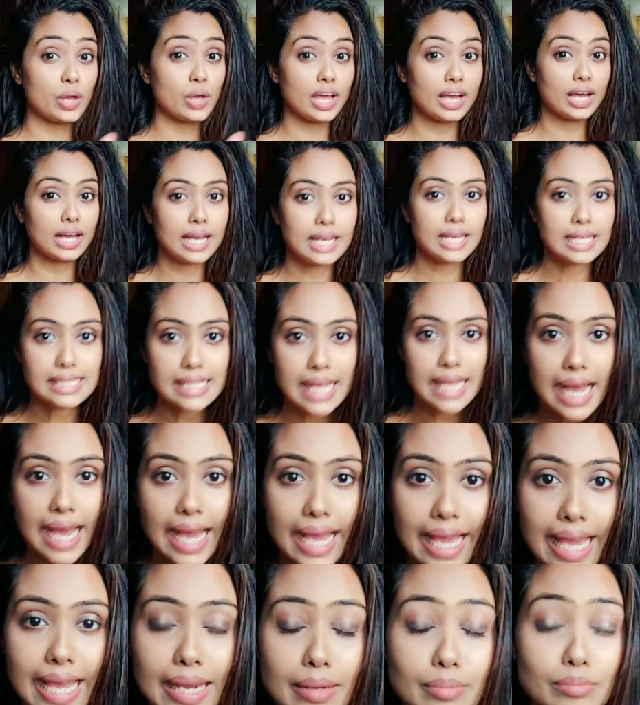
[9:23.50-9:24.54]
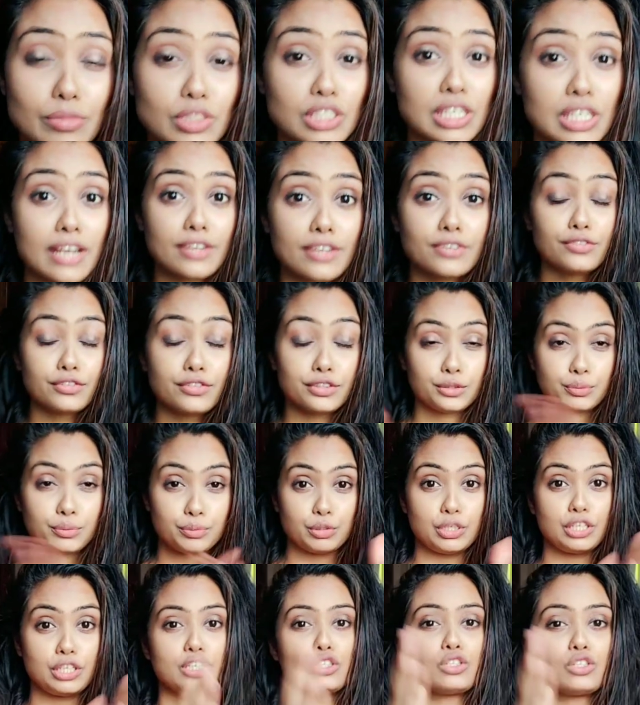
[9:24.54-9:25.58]
So yeah guys, I am done with
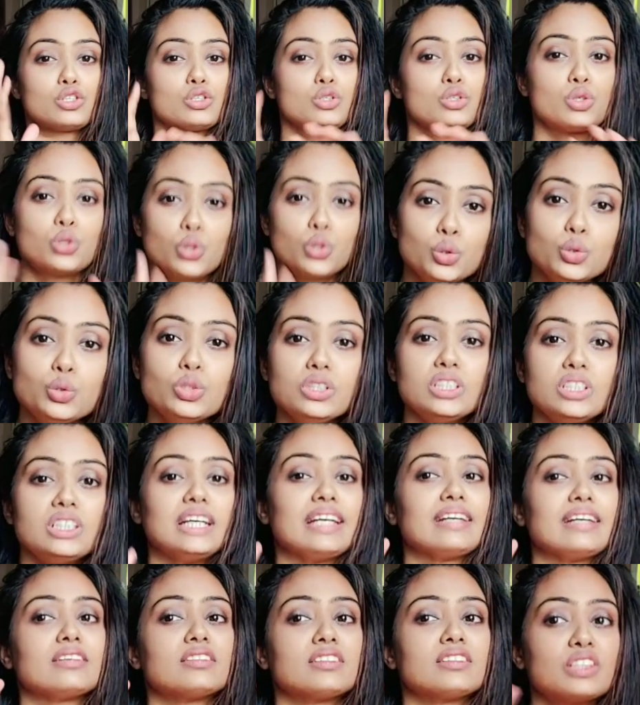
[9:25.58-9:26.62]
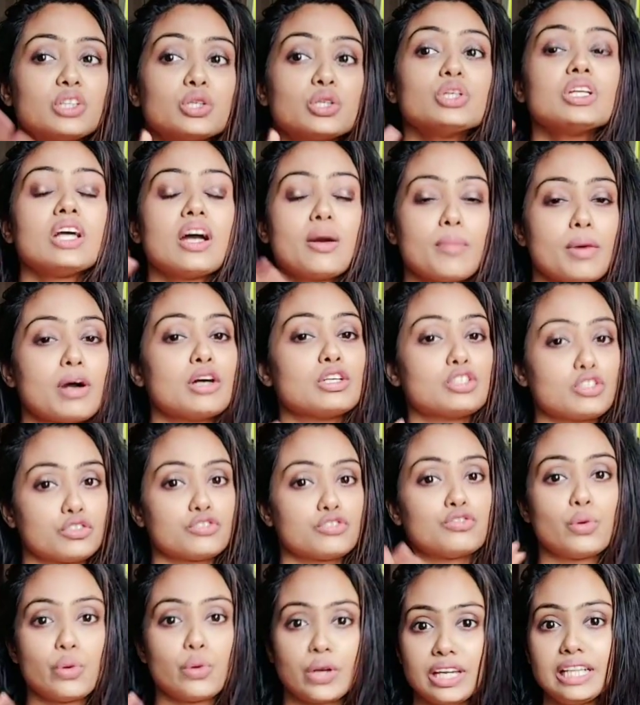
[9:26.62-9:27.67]
putting cool, like good amount
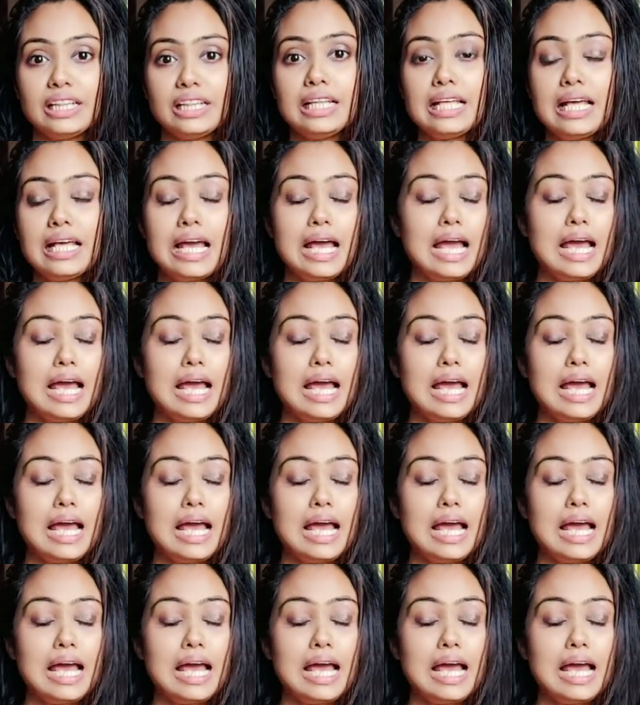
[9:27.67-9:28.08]
of oil,